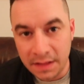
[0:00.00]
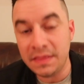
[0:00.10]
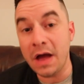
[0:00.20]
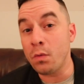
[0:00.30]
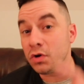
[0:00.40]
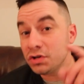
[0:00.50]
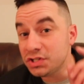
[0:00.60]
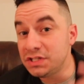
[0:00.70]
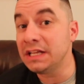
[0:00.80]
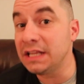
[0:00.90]
that were
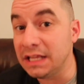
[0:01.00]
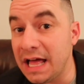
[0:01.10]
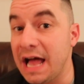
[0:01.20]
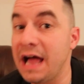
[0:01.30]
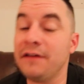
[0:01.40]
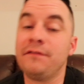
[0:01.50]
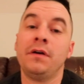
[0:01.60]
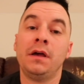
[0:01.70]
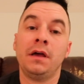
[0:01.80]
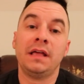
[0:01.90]
still alive
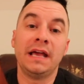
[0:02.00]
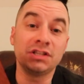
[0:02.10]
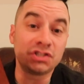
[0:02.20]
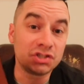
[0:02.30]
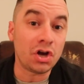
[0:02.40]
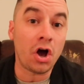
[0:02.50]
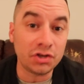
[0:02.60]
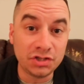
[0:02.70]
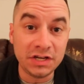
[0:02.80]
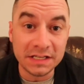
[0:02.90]
and saw
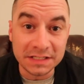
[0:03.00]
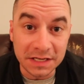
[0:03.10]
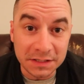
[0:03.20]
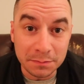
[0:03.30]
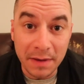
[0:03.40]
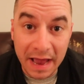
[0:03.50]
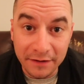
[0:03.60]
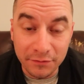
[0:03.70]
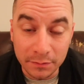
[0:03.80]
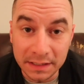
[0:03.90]
Jesus
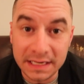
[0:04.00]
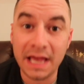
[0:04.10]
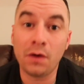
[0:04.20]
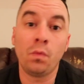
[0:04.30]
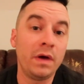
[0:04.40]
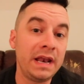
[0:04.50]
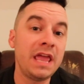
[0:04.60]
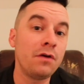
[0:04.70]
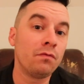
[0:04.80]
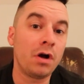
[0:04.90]
back from the dead when
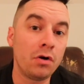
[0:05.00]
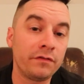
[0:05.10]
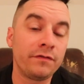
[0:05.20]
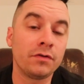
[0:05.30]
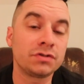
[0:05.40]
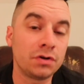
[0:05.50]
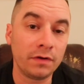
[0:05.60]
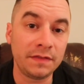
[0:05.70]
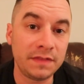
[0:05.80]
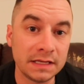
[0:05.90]
he wrote 1
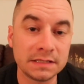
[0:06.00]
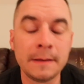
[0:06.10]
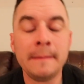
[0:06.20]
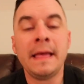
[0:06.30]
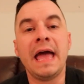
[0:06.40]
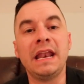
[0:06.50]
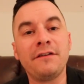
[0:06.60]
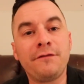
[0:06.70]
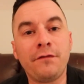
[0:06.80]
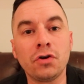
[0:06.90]
Corinthians. And in
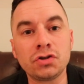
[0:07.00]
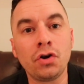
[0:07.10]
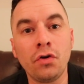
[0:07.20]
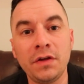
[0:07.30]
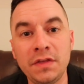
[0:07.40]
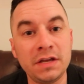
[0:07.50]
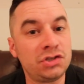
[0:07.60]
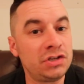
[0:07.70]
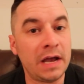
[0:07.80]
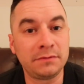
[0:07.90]
1 Corinthians
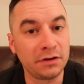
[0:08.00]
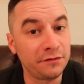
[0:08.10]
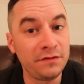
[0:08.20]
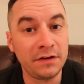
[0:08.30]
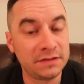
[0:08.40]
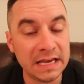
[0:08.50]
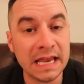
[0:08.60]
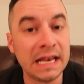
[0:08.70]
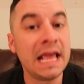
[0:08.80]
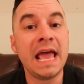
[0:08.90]
chapter
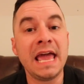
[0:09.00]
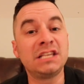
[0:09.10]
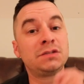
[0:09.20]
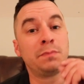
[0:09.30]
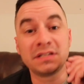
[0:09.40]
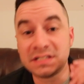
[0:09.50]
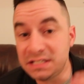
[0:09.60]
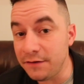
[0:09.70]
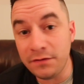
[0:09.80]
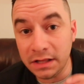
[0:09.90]
15, he
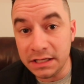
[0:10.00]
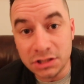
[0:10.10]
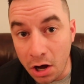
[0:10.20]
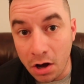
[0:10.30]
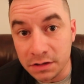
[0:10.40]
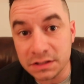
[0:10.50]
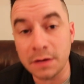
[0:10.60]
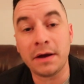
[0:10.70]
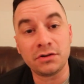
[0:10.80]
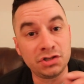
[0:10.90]
specifically talks
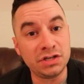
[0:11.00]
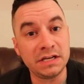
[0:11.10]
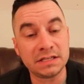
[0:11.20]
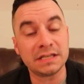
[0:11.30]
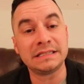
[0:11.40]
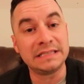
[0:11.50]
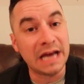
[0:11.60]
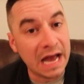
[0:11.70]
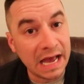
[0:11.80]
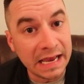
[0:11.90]
about Jesus
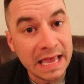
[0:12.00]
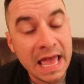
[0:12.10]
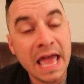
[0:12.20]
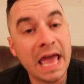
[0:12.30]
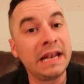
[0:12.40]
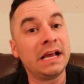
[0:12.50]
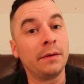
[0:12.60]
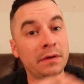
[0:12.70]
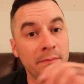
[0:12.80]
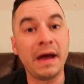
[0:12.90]
dying and
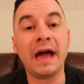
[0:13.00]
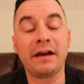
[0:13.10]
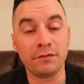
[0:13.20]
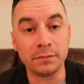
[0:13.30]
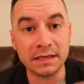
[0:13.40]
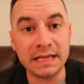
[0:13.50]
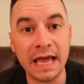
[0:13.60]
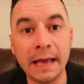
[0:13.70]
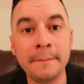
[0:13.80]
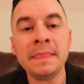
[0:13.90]
coming back from the
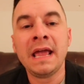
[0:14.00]
dead.